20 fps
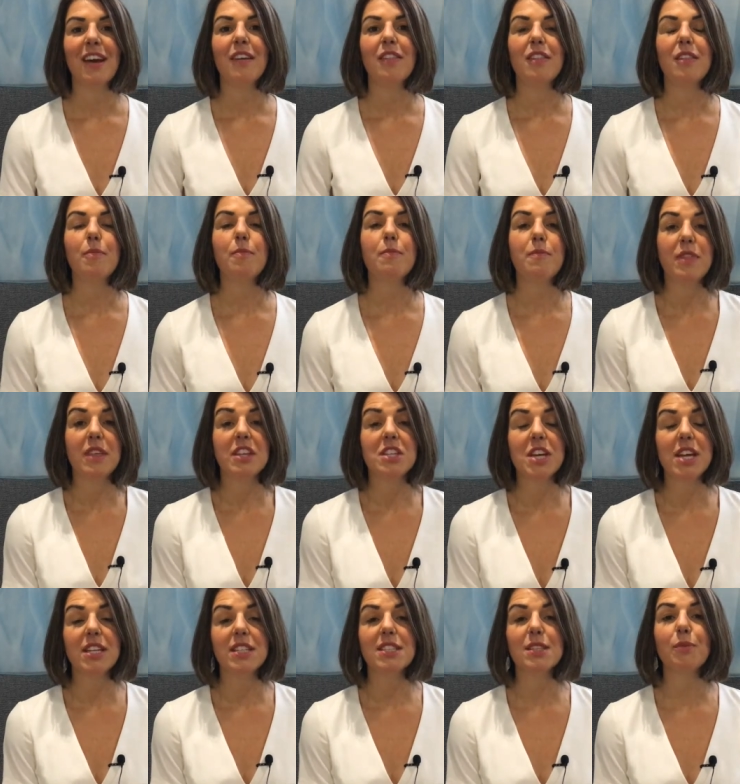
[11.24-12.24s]
The, the
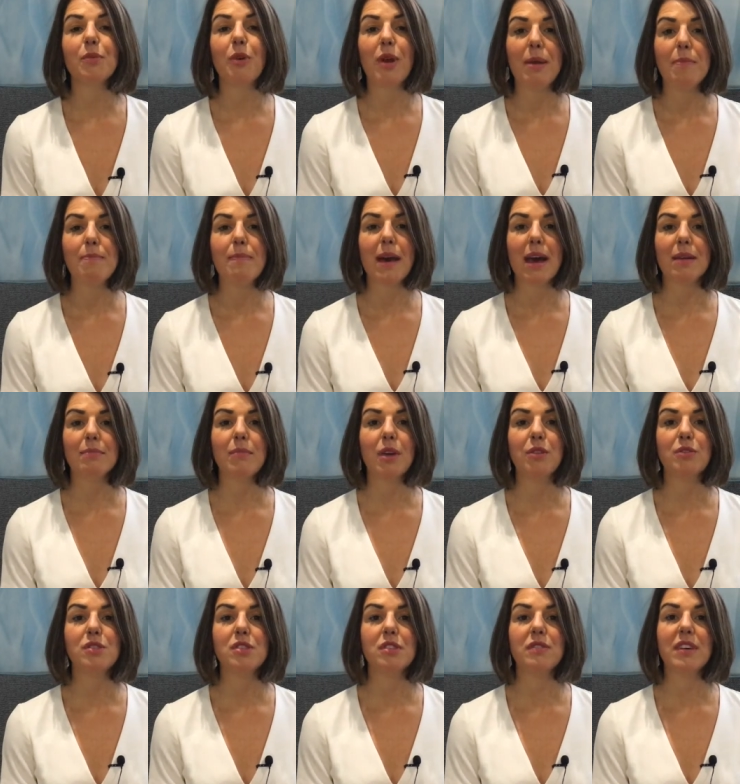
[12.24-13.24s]
change that will impact
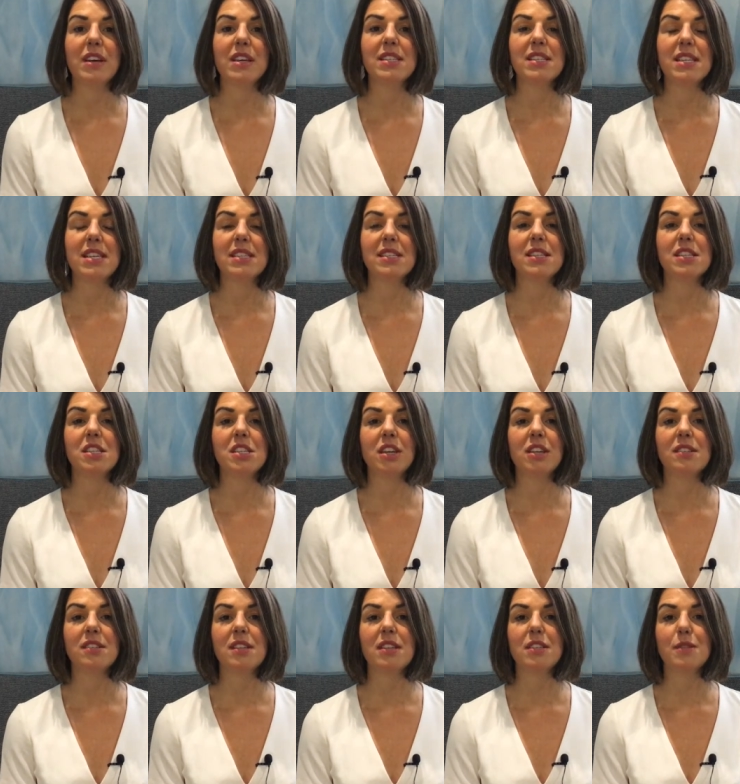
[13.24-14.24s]
most of us is the
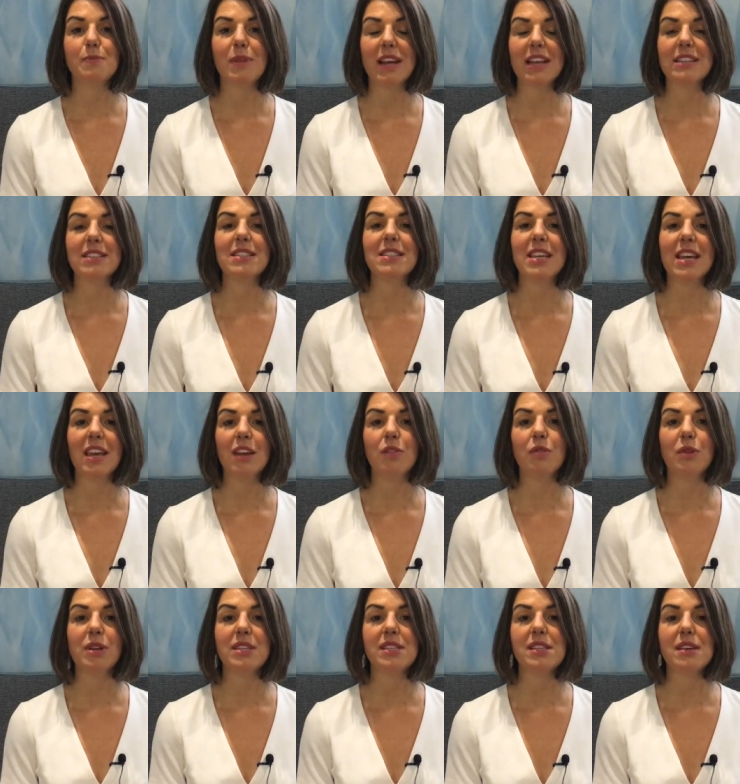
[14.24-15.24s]
Chancellor's plans to
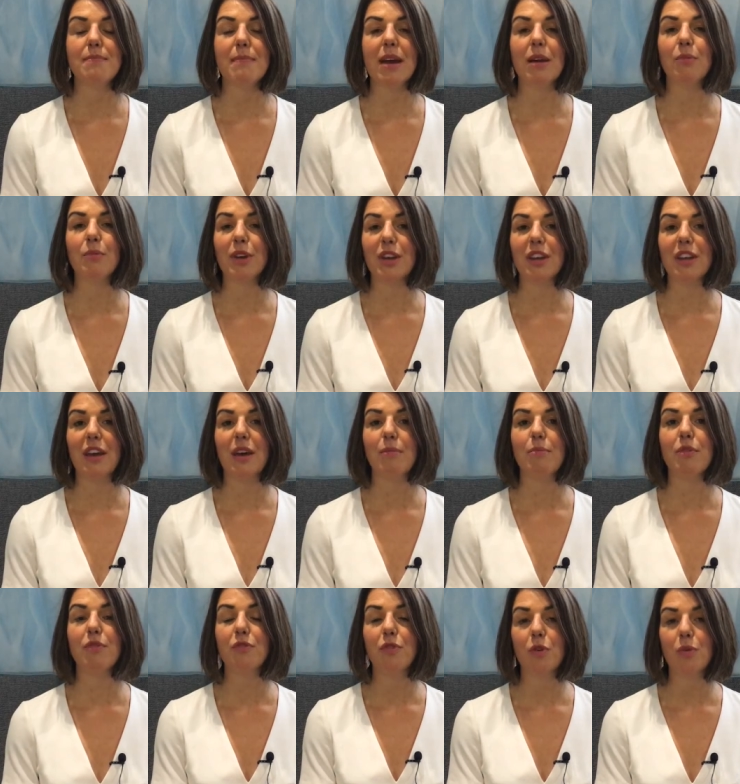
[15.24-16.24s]
increase the amount we can earn
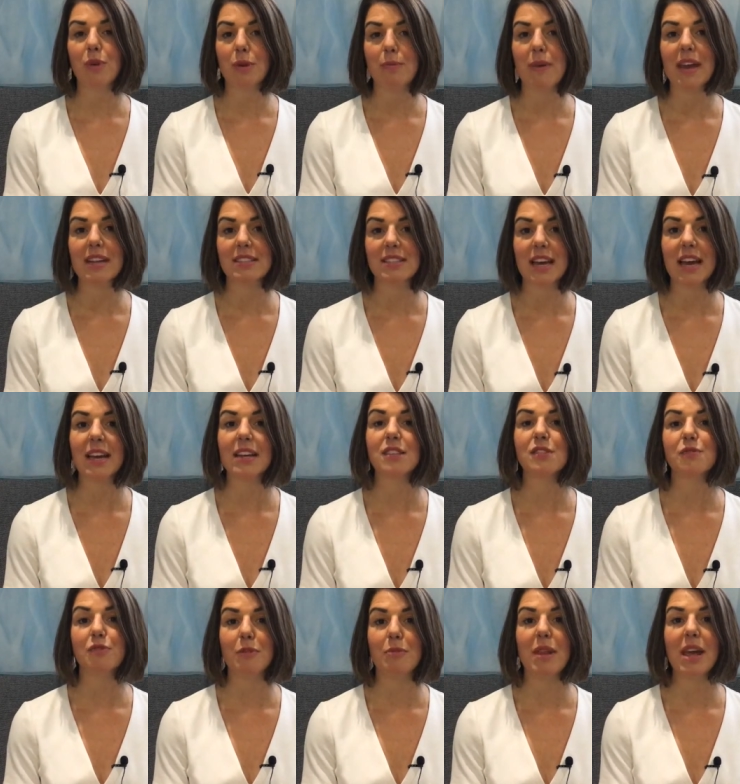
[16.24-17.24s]
before we pay tax
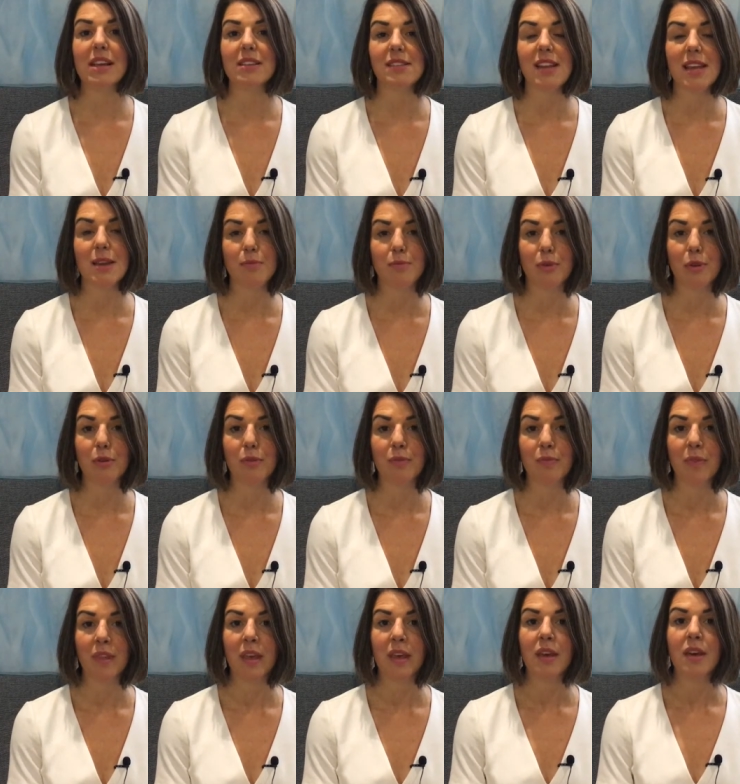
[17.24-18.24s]
from next April.
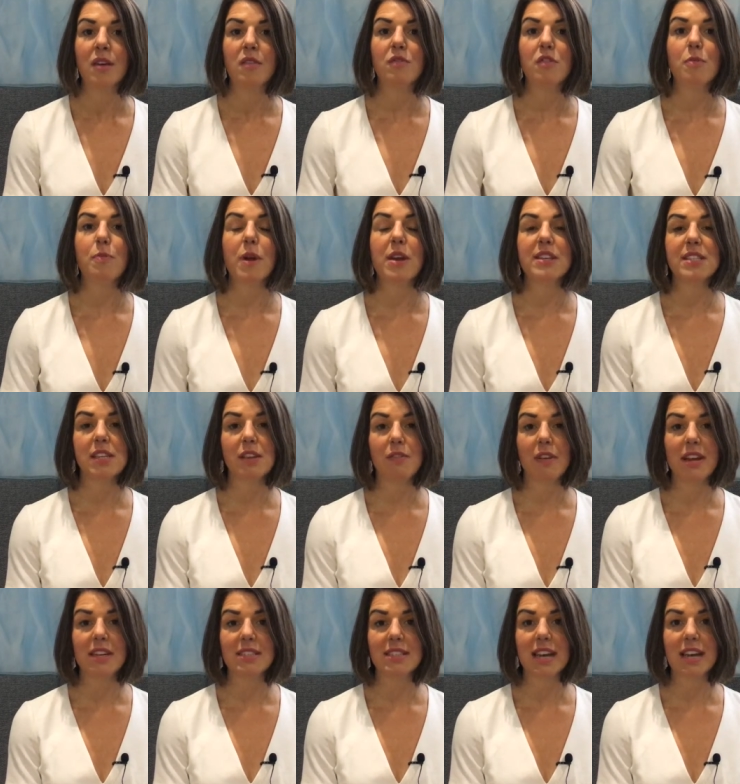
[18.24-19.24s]
For basic
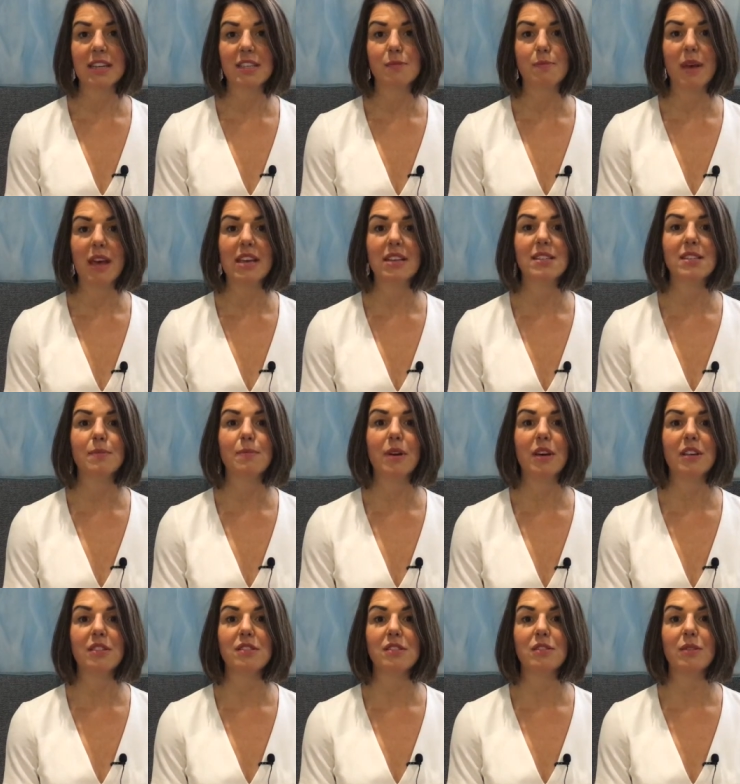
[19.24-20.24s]
rate taxpayers, the
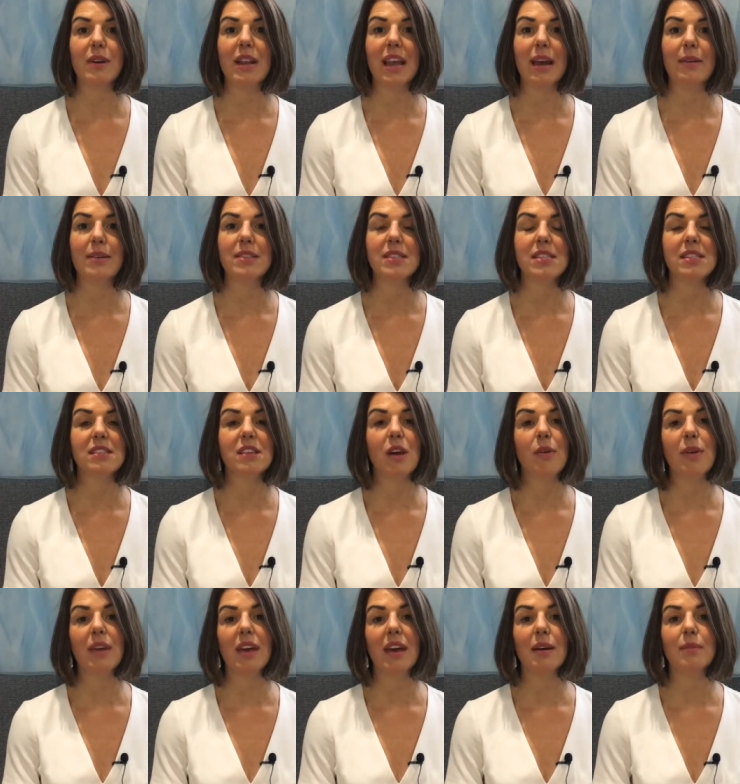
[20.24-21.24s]
personal allowance is
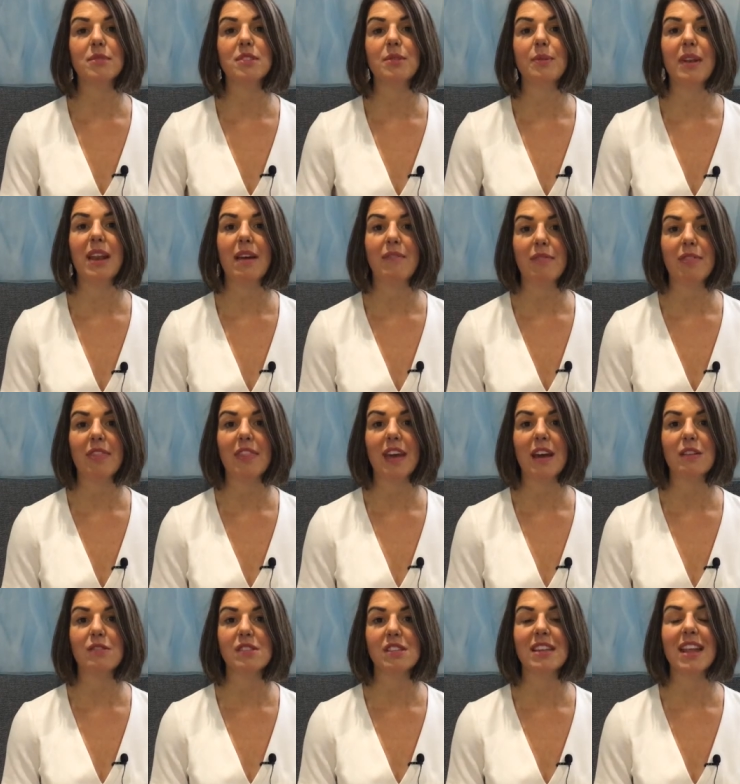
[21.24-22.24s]
going up to
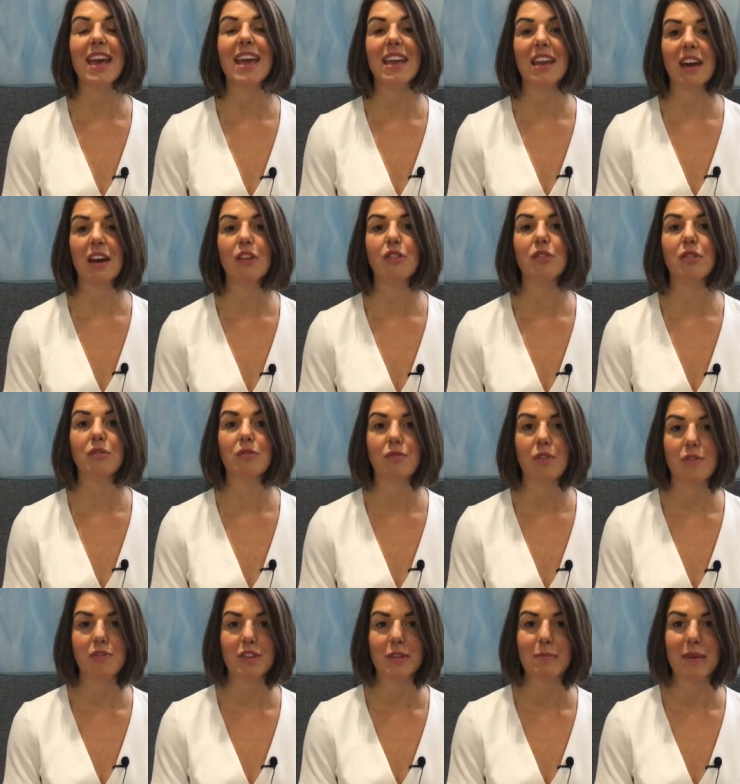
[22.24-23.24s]

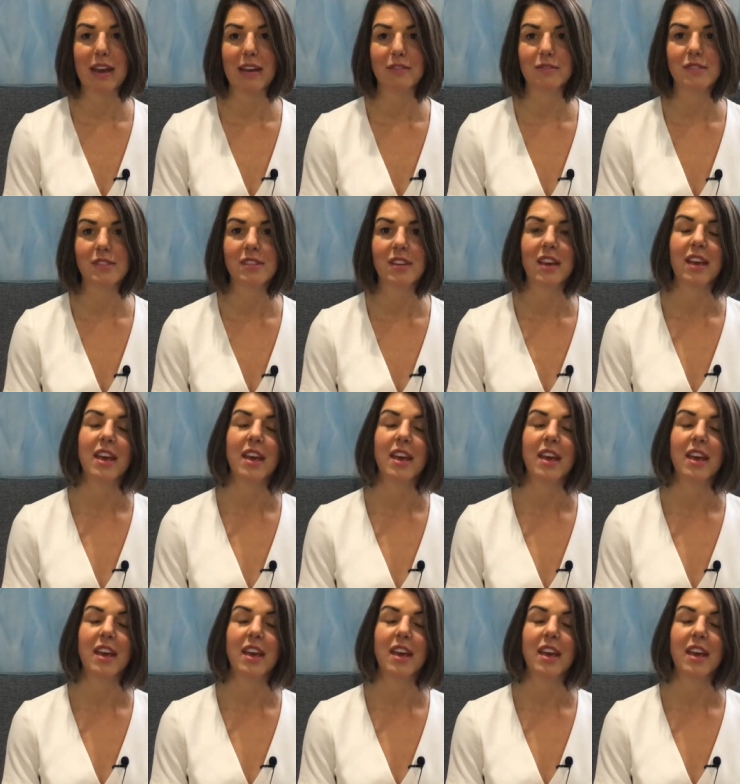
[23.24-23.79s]
£11,850,